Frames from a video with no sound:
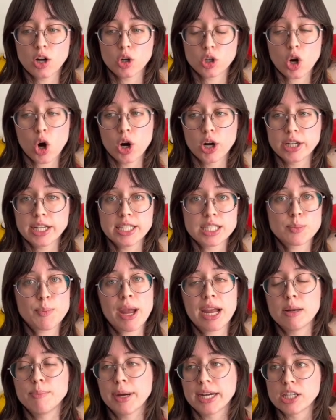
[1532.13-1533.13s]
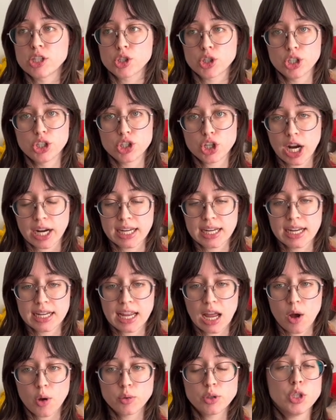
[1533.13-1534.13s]
card gets paid by a certain checking
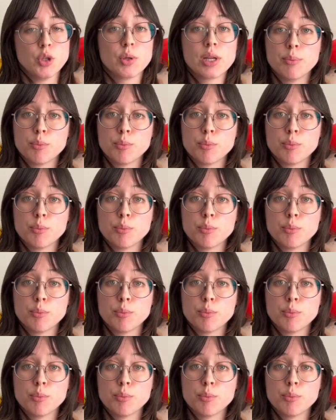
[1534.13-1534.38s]
account. You can